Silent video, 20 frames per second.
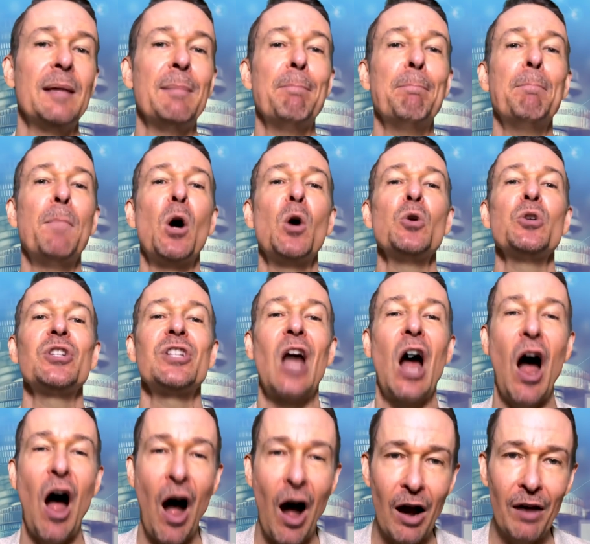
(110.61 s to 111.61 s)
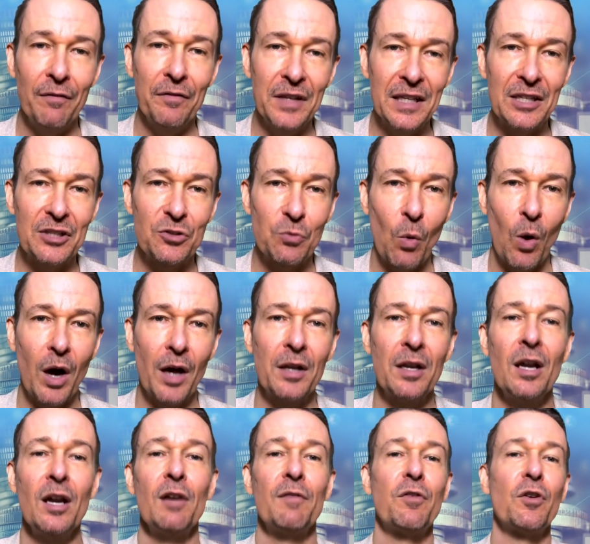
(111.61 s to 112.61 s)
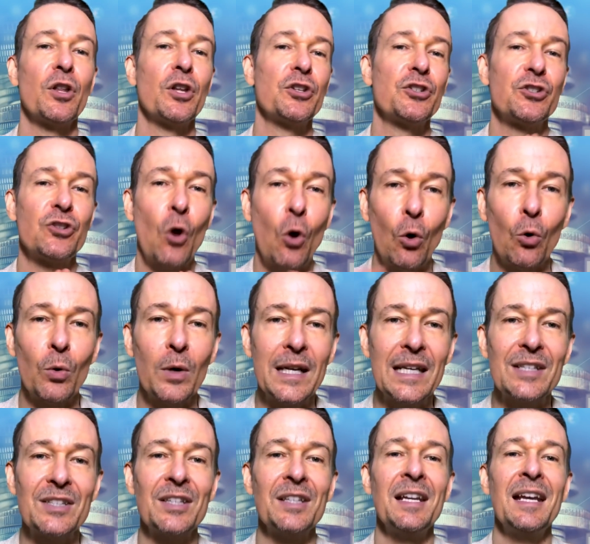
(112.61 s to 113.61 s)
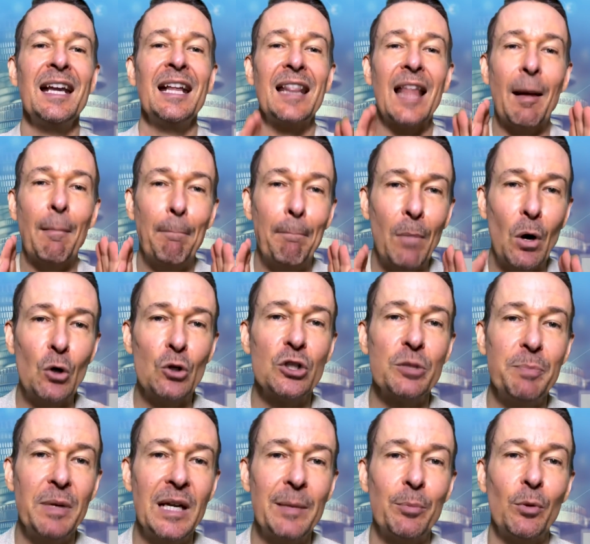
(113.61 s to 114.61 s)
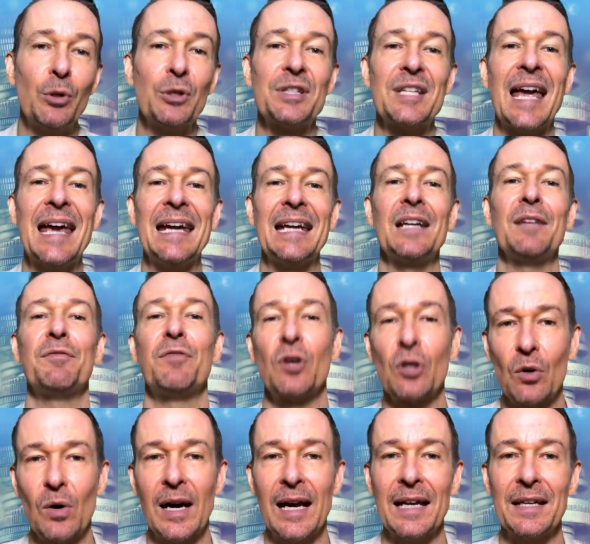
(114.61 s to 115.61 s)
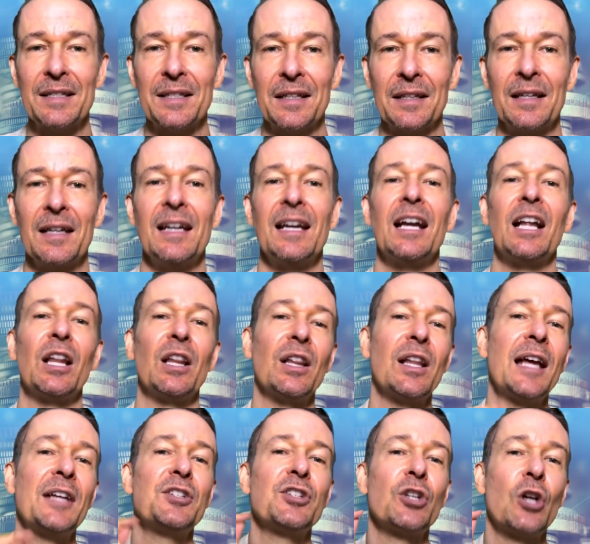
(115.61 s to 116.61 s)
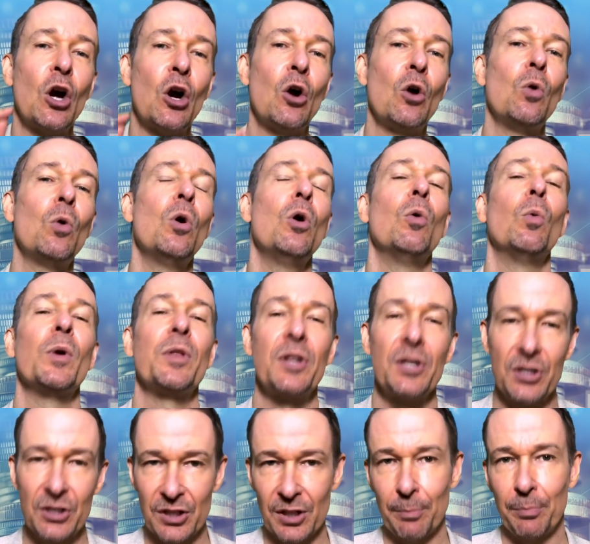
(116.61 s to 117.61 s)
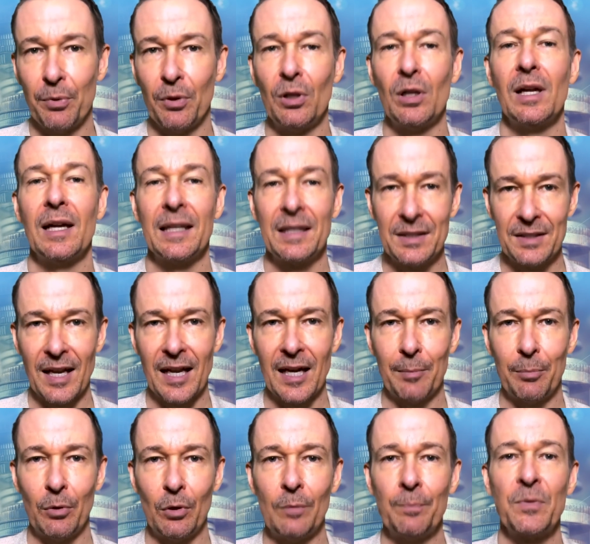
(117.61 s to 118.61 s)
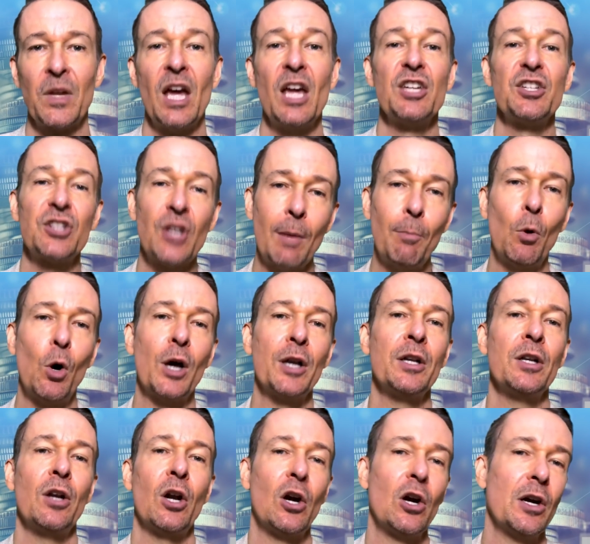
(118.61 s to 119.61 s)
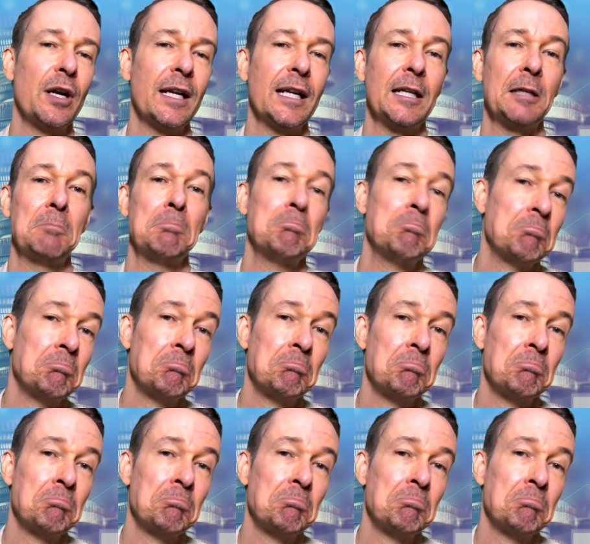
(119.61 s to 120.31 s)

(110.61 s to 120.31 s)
the most obvious one for the sole reason that most people take it for granted. Let's go with a simple example. Someone earning,